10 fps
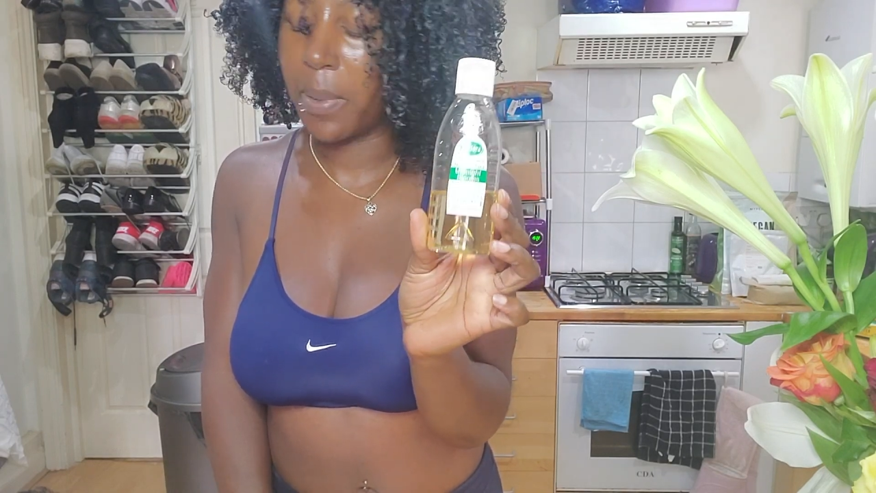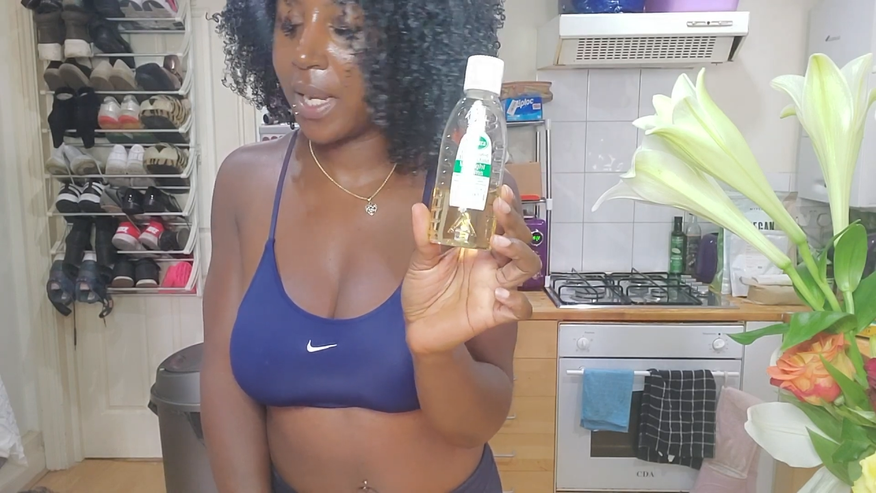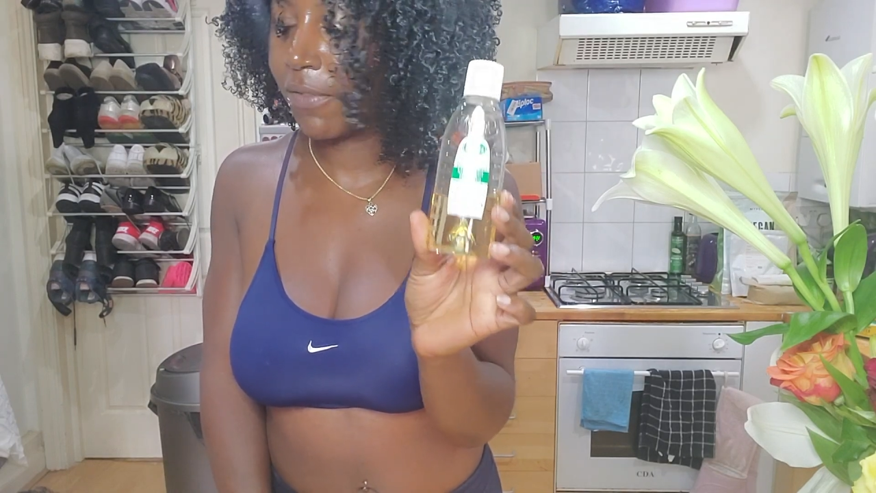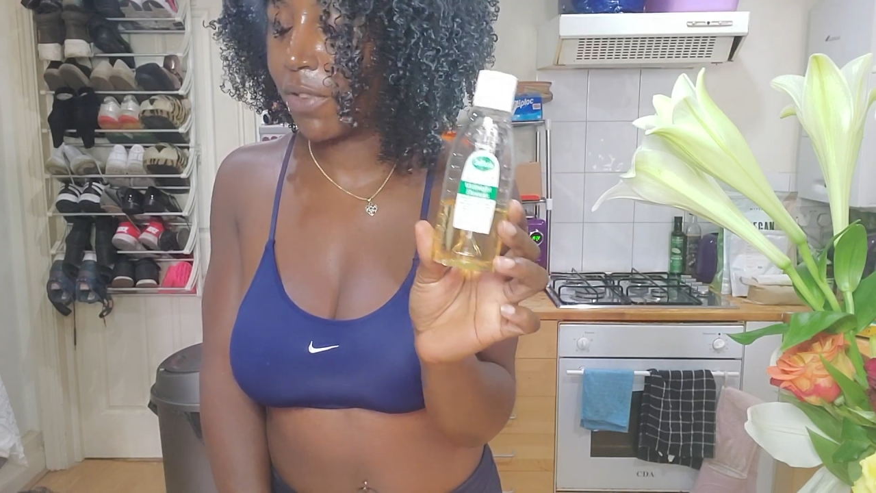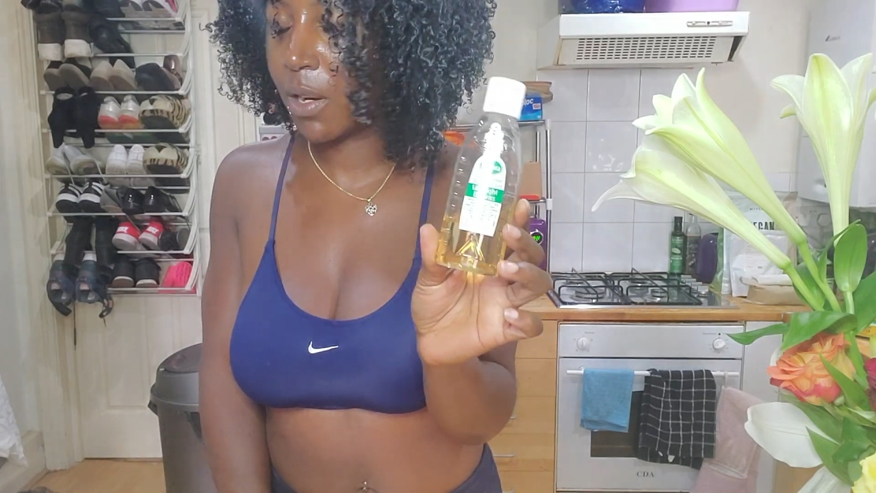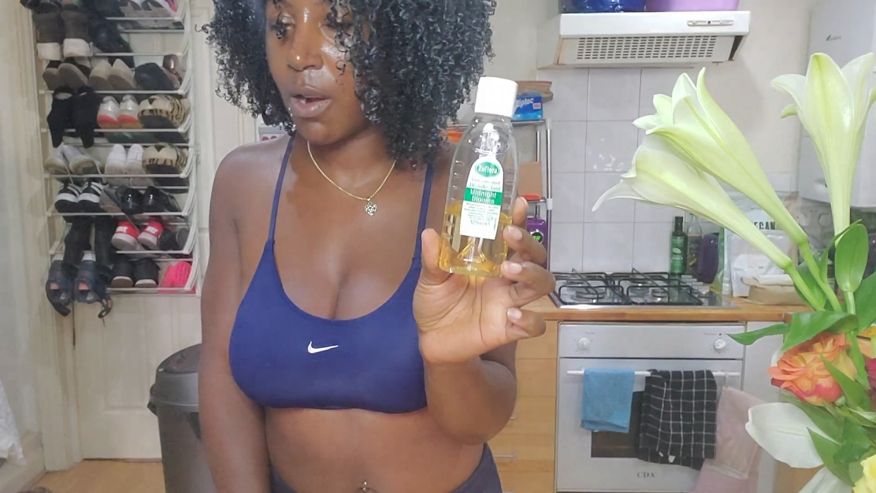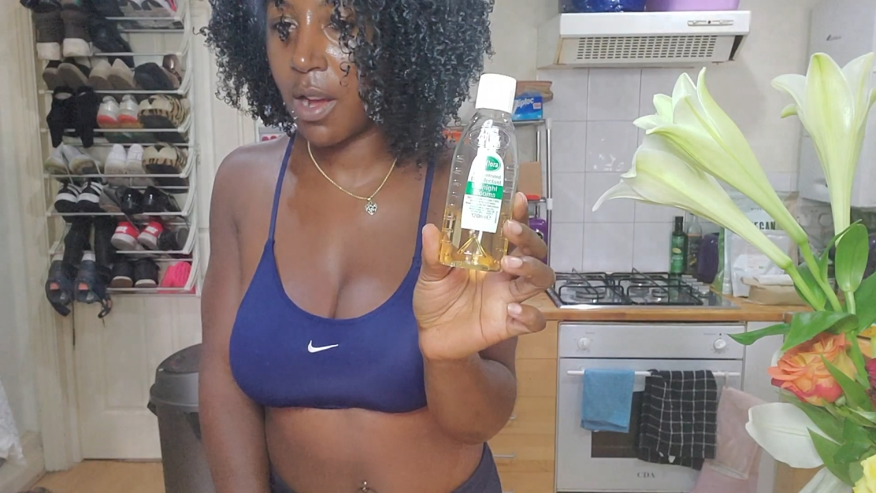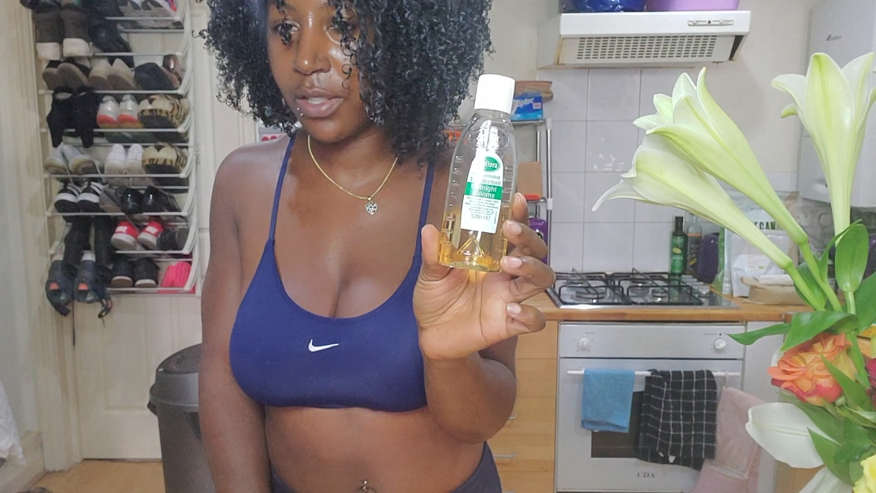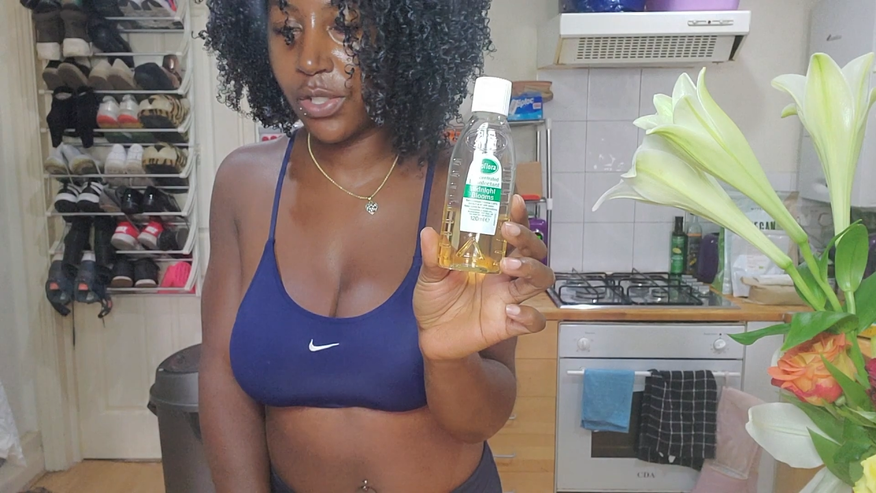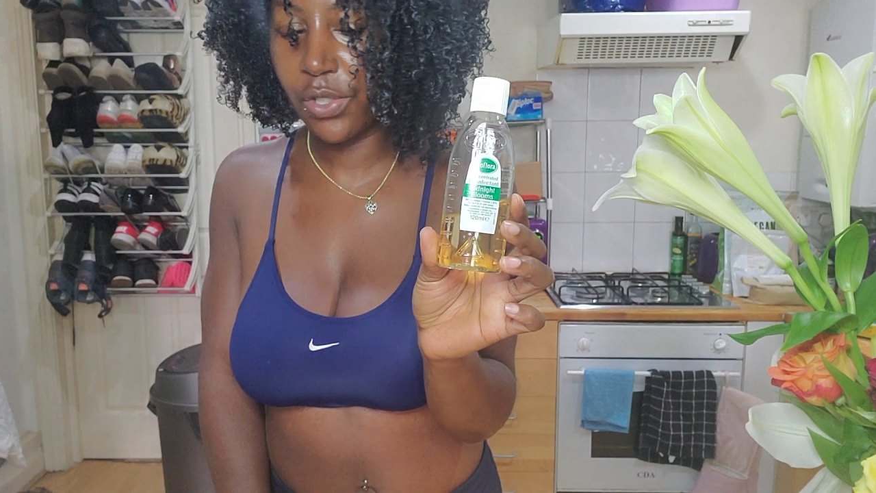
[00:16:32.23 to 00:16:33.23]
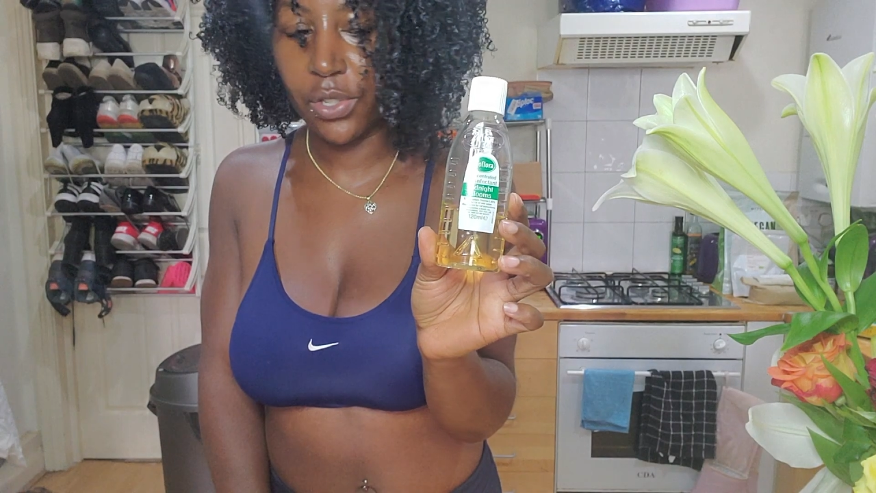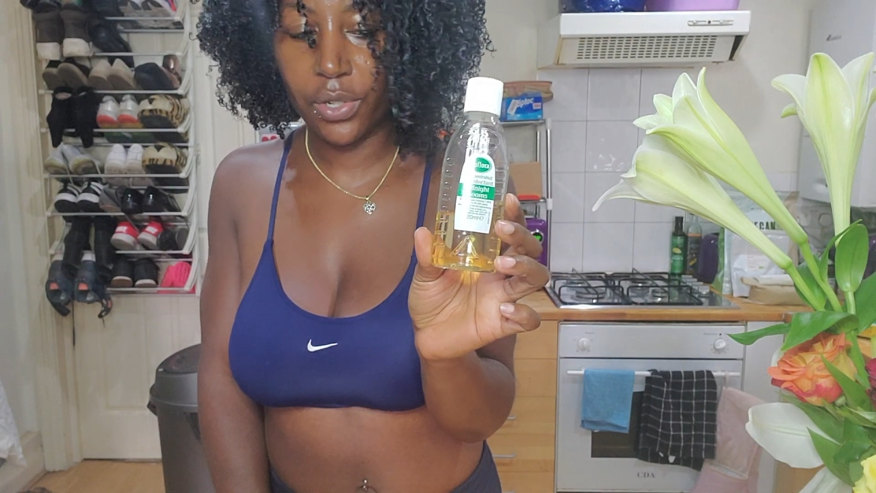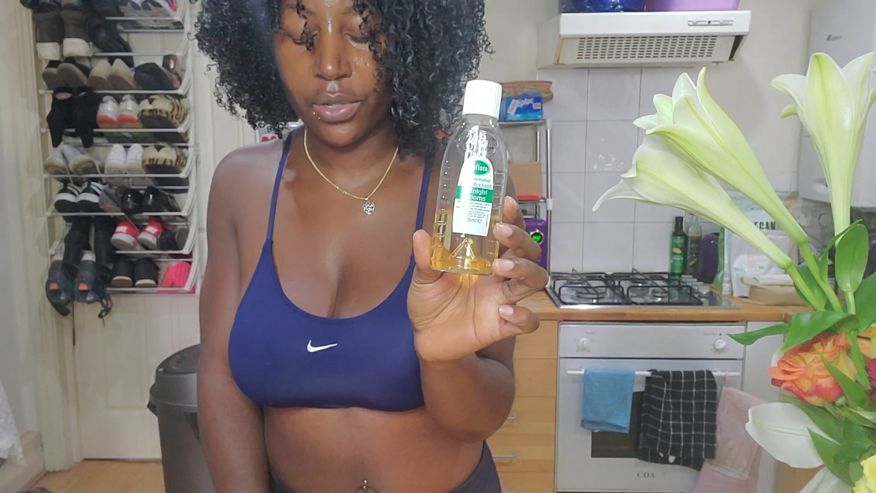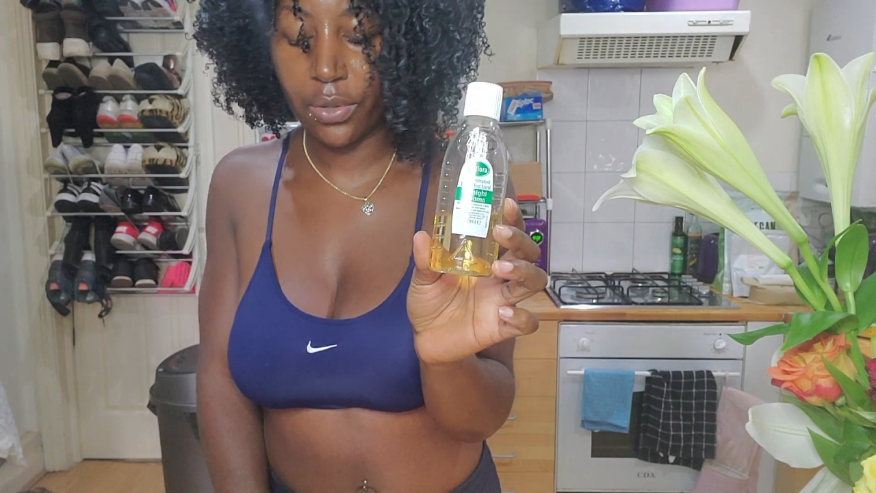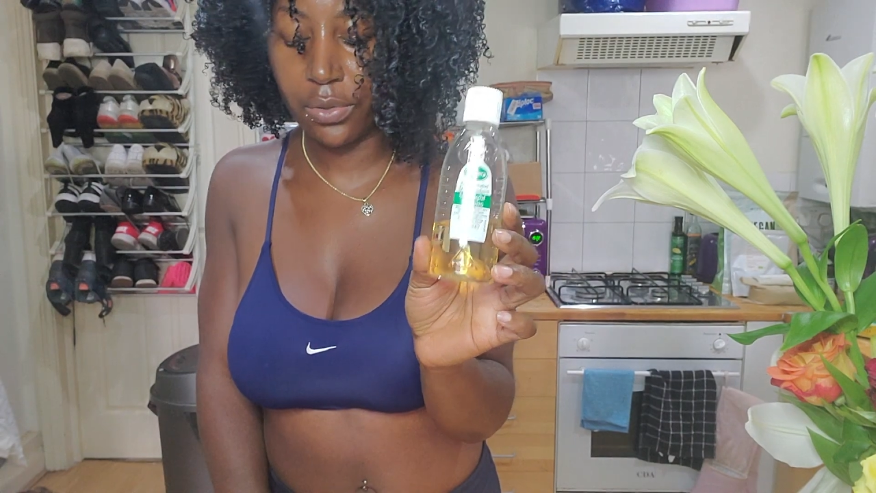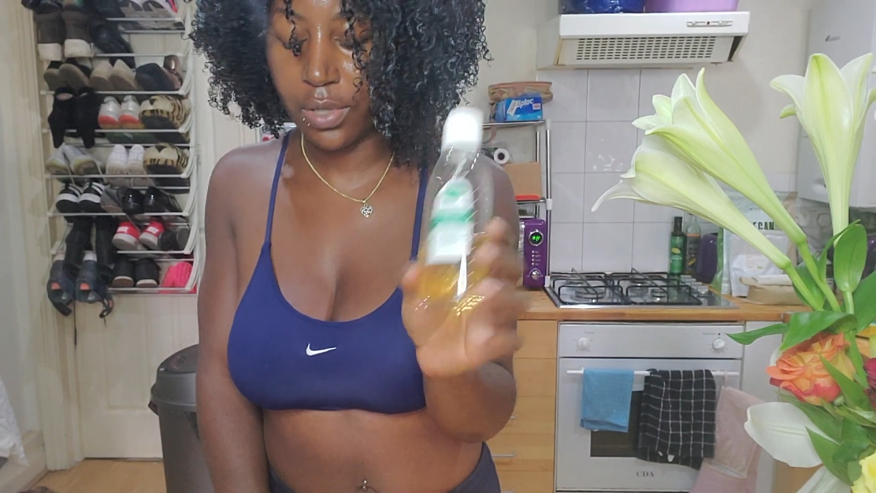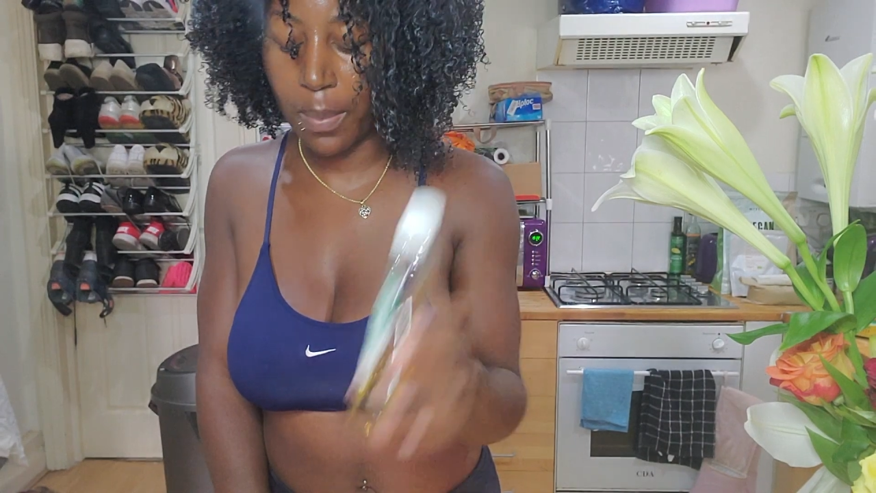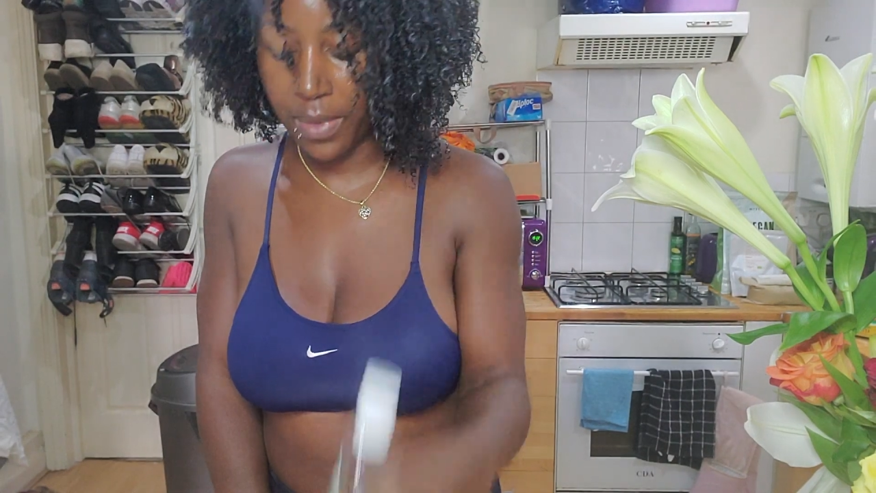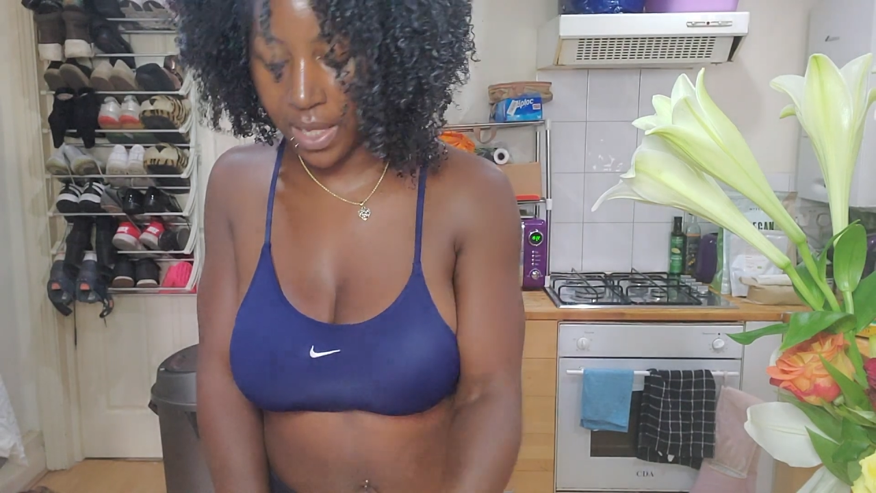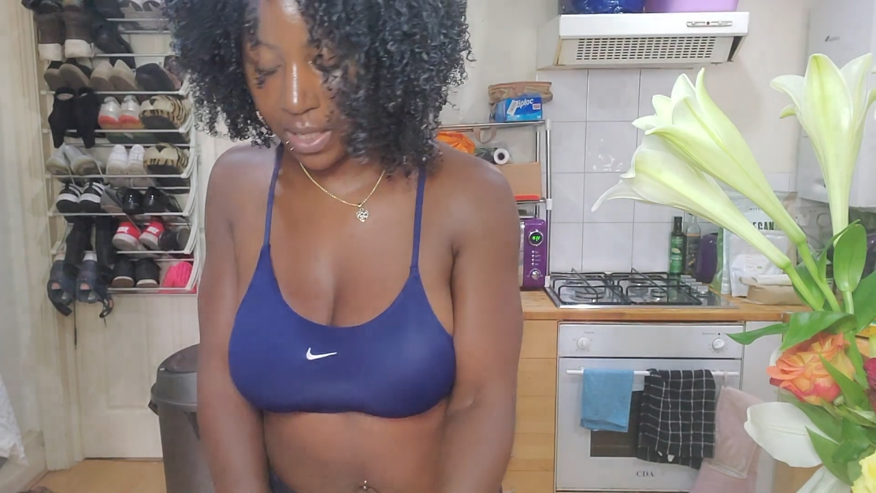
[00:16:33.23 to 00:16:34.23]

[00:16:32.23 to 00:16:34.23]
but in regards to something